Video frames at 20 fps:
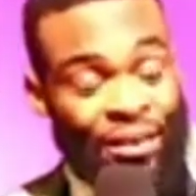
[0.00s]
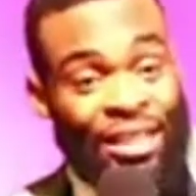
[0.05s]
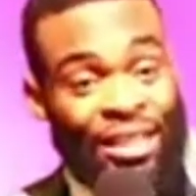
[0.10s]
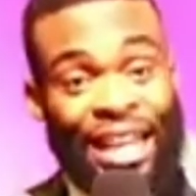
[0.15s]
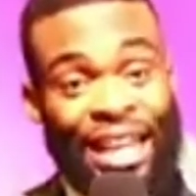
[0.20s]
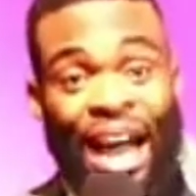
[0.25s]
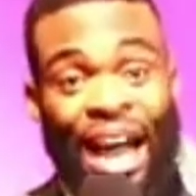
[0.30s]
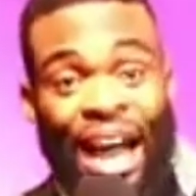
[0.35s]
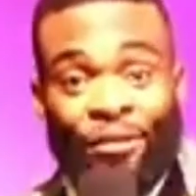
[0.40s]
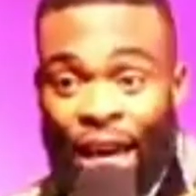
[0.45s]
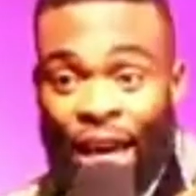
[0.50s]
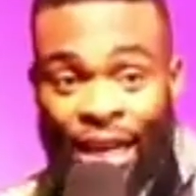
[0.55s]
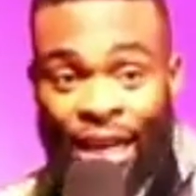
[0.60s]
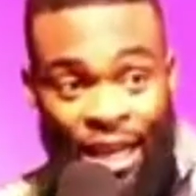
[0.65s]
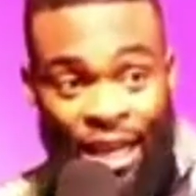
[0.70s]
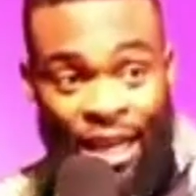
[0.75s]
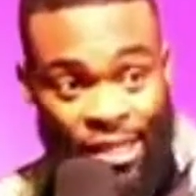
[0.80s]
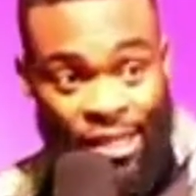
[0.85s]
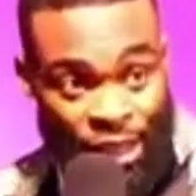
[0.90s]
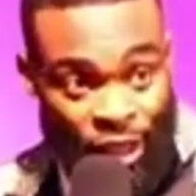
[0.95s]
They have
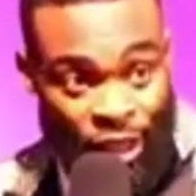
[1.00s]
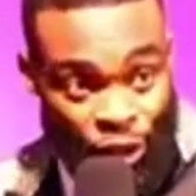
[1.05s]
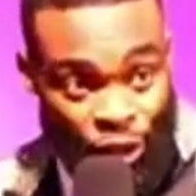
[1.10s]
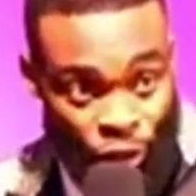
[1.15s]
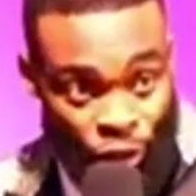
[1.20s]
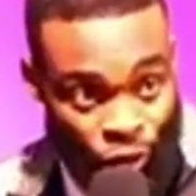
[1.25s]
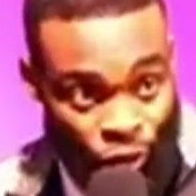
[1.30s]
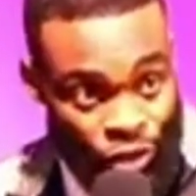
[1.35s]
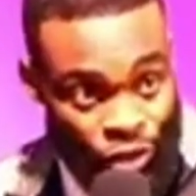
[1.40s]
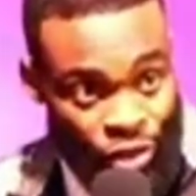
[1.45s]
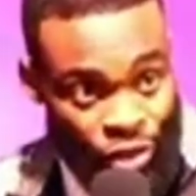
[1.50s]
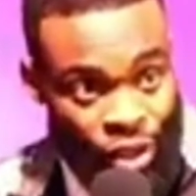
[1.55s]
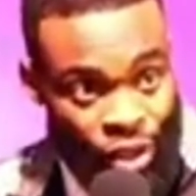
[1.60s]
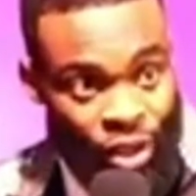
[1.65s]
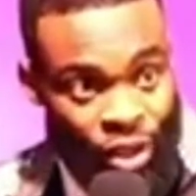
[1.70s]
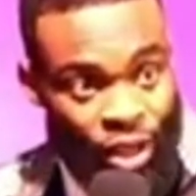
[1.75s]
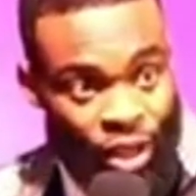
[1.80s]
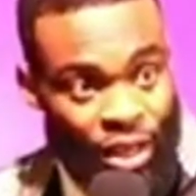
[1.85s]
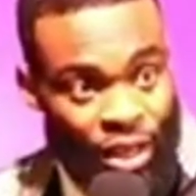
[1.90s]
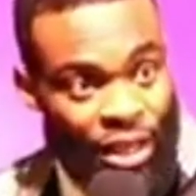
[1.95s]
kekes in this church.
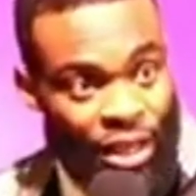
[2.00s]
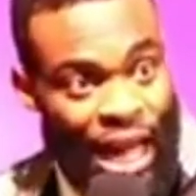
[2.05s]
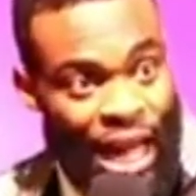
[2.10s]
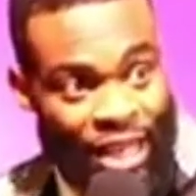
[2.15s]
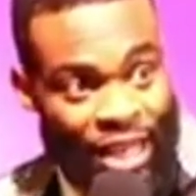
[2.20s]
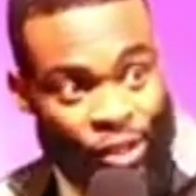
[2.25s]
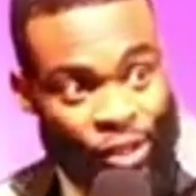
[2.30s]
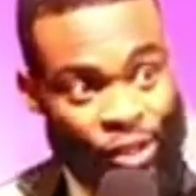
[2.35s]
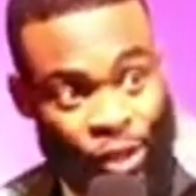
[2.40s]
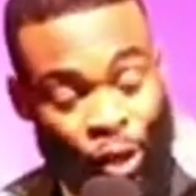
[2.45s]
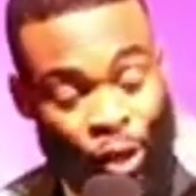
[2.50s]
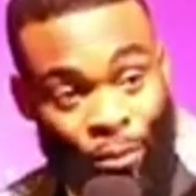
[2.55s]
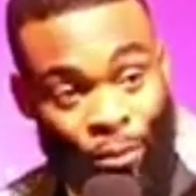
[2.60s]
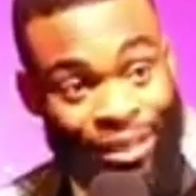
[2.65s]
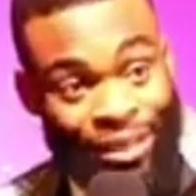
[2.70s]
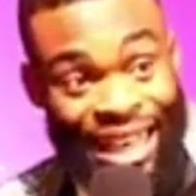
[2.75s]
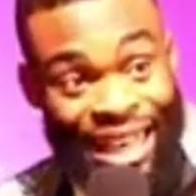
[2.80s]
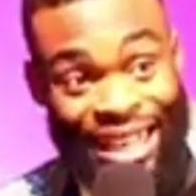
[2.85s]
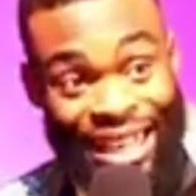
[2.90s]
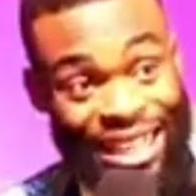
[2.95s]
I saw some
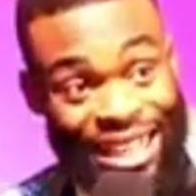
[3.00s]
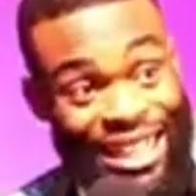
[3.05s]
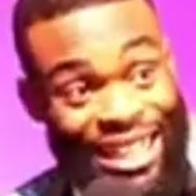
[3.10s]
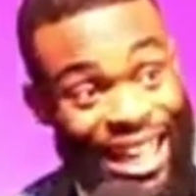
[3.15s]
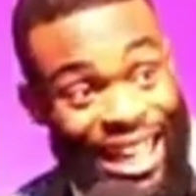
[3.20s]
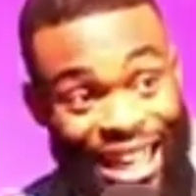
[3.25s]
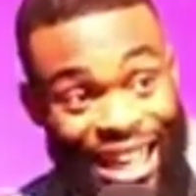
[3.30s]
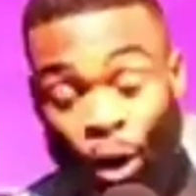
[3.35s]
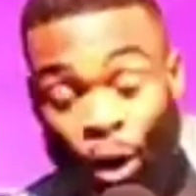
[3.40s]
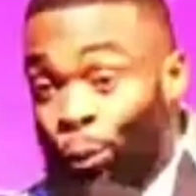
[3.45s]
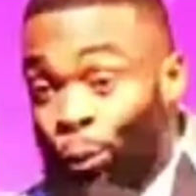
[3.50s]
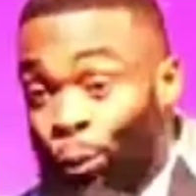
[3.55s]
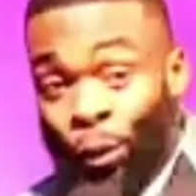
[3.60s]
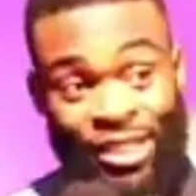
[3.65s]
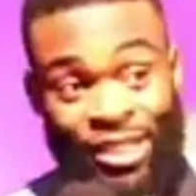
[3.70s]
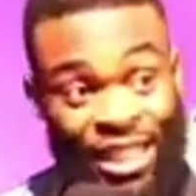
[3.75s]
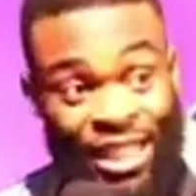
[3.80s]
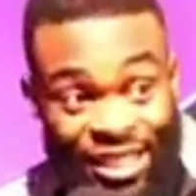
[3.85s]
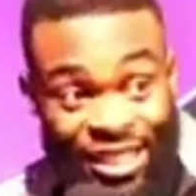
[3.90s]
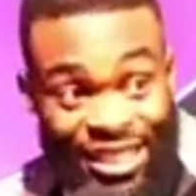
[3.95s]
dedicating keke, up to
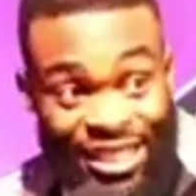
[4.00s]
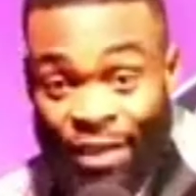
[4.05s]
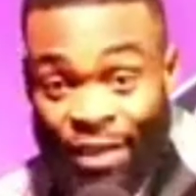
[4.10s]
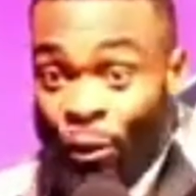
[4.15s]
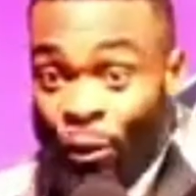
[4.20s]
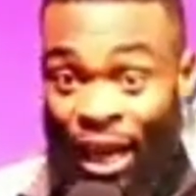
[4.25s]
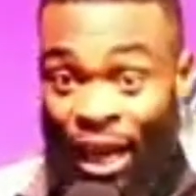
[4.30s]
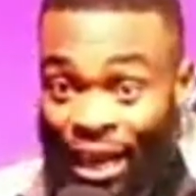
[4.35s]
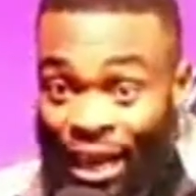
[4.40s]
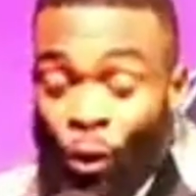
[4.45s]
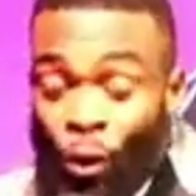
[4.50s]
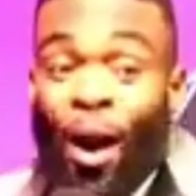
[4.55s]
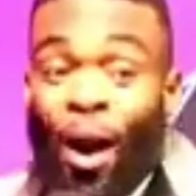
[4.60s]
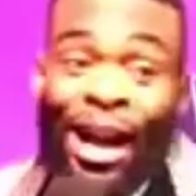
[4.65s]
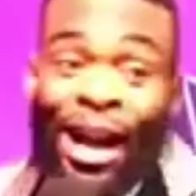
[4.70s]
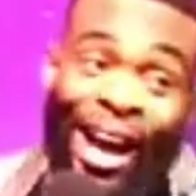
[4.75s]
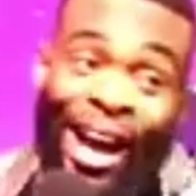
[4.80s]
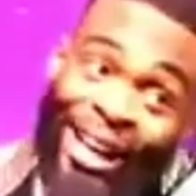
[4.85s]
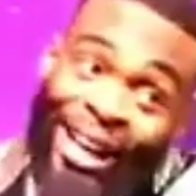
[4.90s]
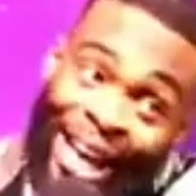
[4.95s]
six, seven keke. Go and
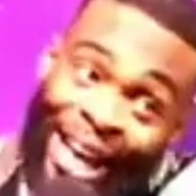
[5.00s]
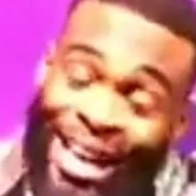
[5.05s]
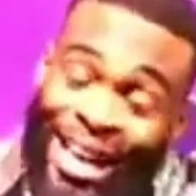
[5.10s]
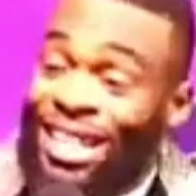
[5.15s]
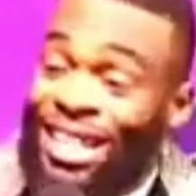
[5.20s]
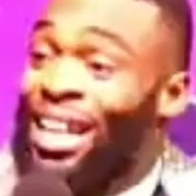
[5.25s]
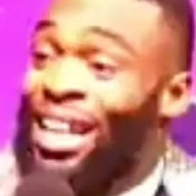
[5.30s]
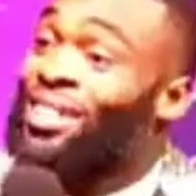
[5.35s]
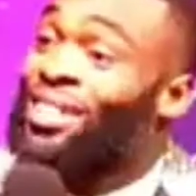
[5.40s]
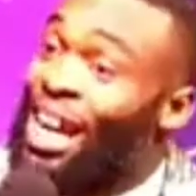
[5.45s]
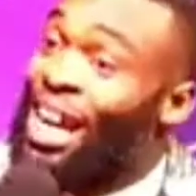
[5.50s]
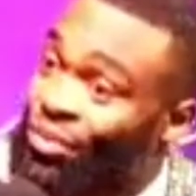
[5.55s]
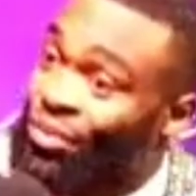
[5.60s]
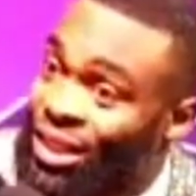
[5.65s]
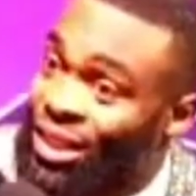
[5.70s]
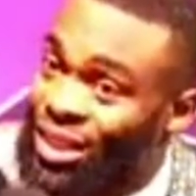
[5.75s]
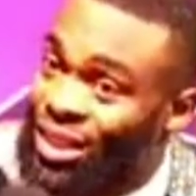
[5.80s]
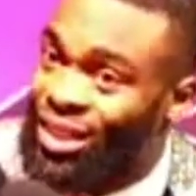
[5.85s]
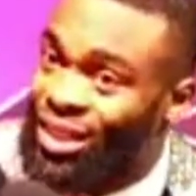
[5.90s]
carry keke and start Confirm. driving.